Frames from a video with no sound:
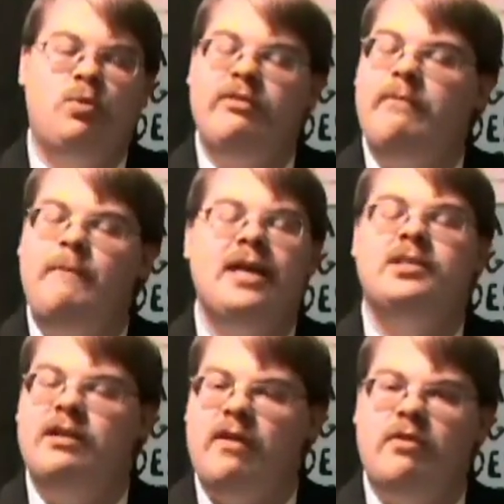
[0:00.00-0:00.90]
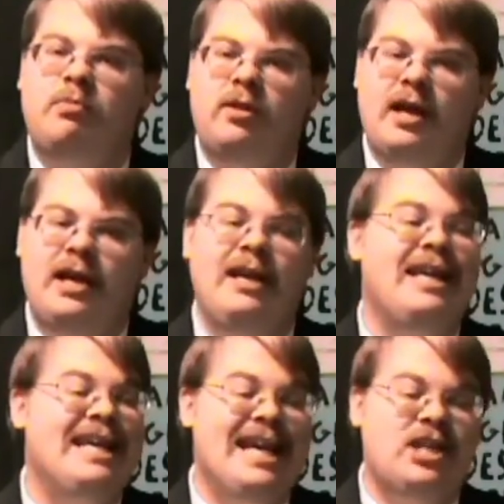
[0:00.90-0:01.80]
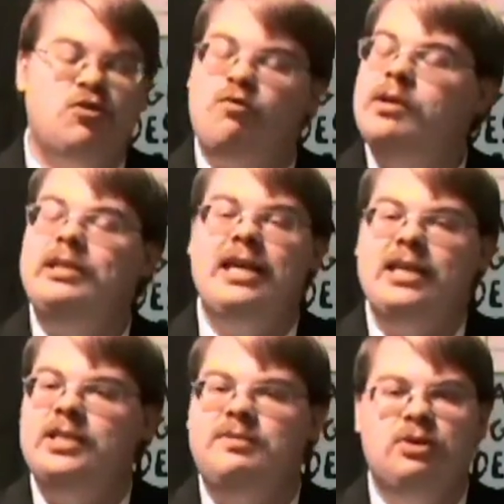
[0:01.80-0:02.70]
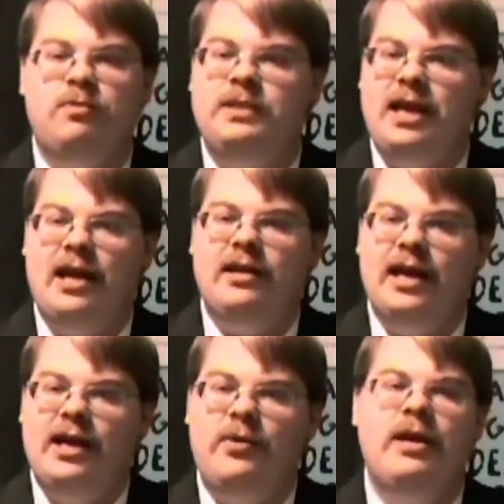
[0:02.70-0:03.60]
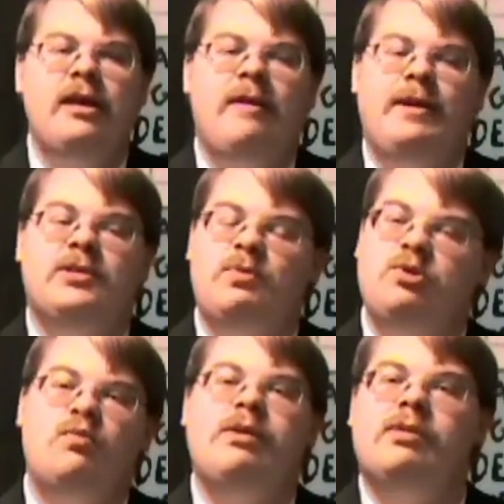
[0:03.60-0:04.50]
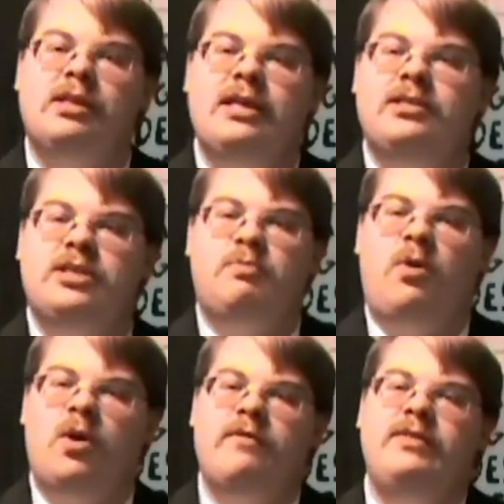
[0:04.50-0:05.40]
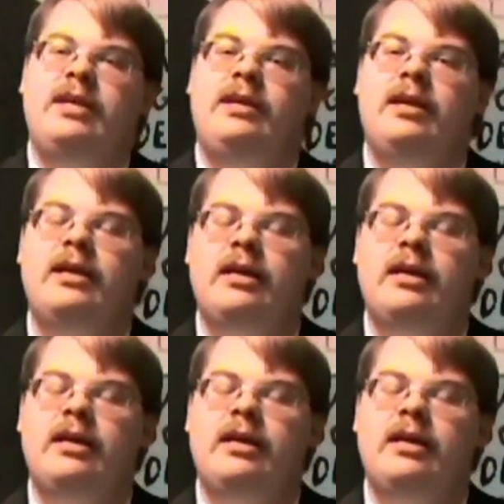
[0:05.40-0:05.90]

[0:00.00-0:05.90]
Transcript: one of the best I've ever played. It is really easy to obtain now because it was re-released as part of the